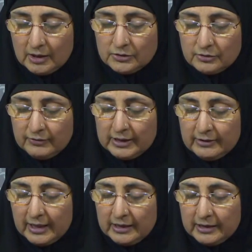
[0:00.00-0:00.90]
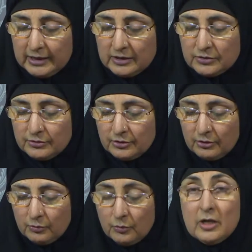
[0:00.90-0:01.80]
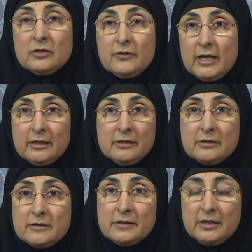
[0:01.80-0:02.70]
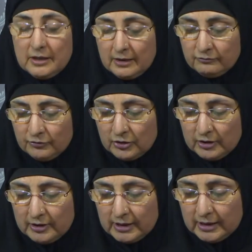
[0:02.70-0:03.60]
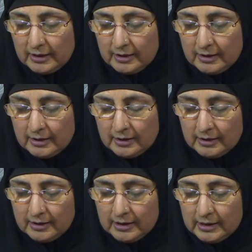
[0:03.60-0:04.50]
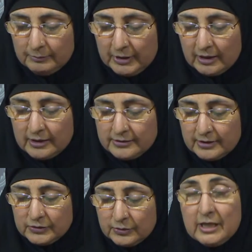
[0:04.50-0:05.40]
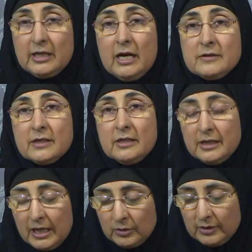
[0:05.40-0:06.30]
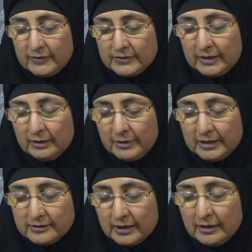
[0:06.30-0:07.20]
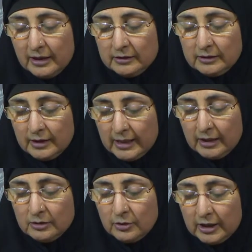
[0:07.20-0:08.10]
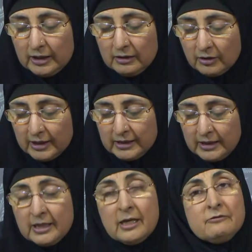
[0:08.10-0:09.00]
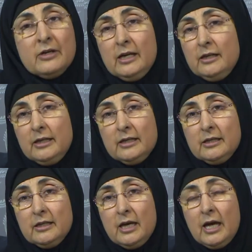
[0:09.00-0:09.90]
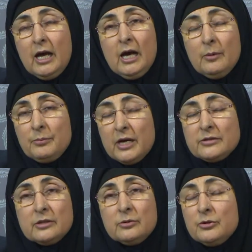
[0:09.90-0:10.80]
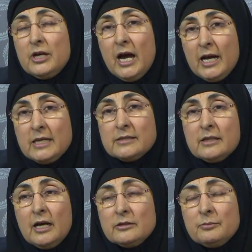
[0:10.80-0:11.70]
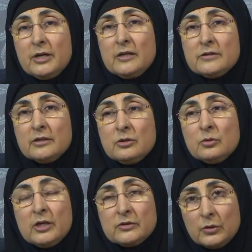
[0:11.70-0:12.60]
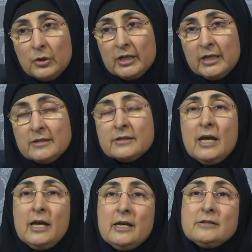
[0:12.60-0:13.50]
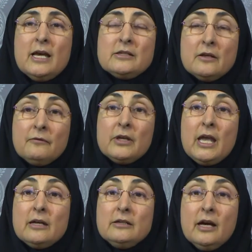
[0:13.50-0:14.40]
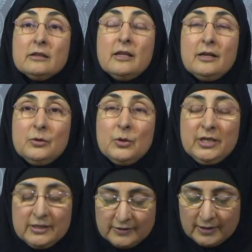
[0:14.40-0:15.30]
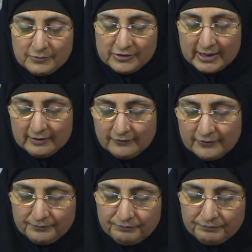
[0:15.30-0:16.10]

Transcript: So we really need to know what we are interceding for. Because Rasulullah sallallahu alaihi wasallam had said, "Ad-dalalu ala al-khayri kafa'ilihi." A person who guides another person towards goodness is as if he had done that goodness himself.